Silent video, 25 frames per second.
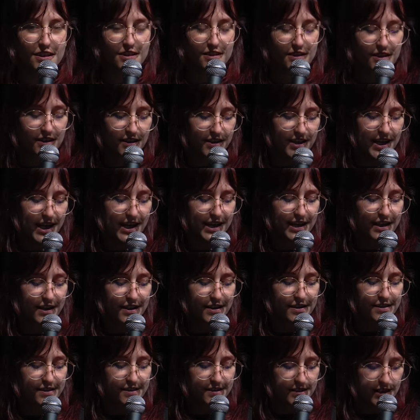the
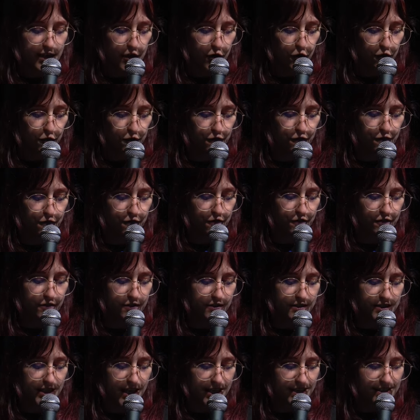data itself
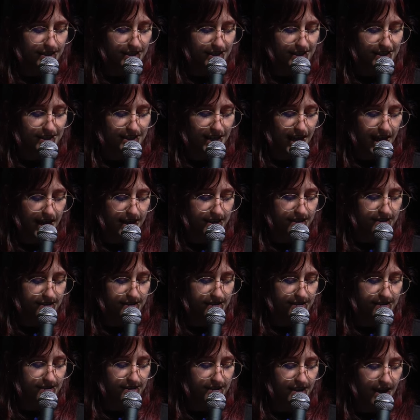takes a
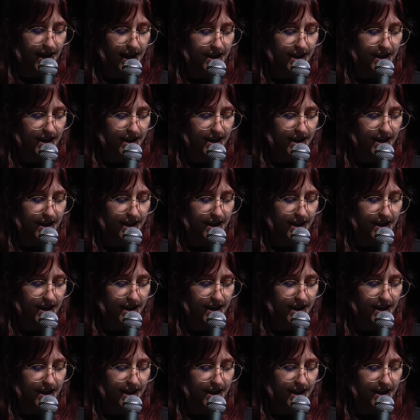stance